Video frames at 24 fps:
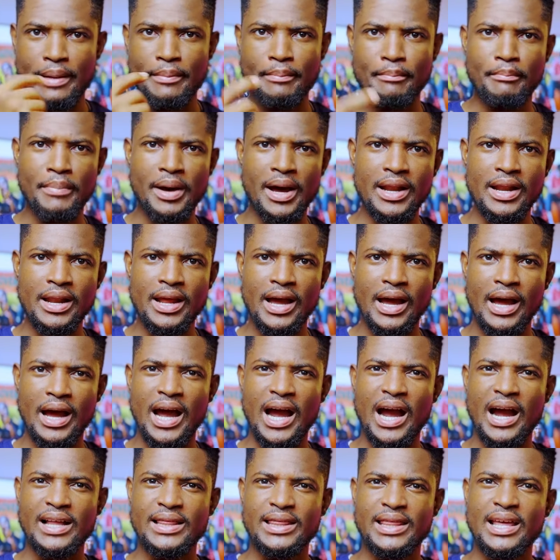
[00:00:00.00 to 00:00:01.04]
But
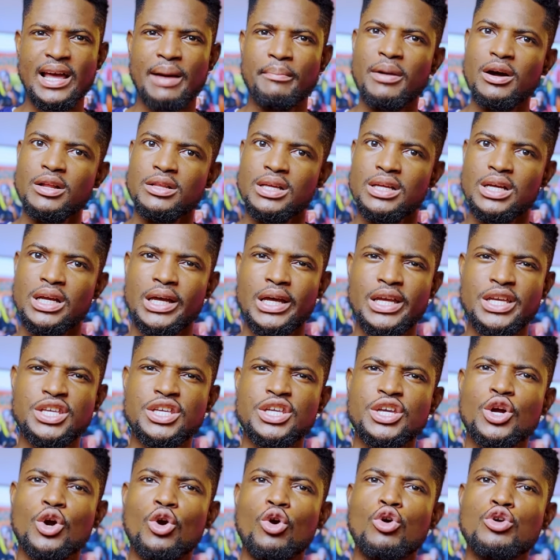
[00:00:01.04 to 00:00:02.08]
I think about a
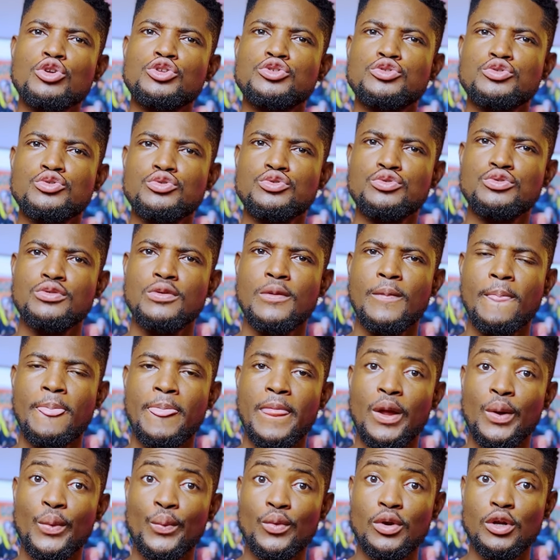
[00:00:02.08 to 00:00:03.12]
year or two,
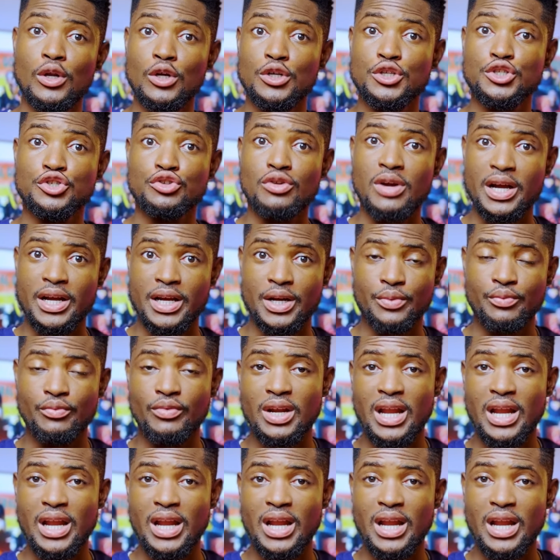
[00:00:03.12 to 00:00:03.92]
we lost track.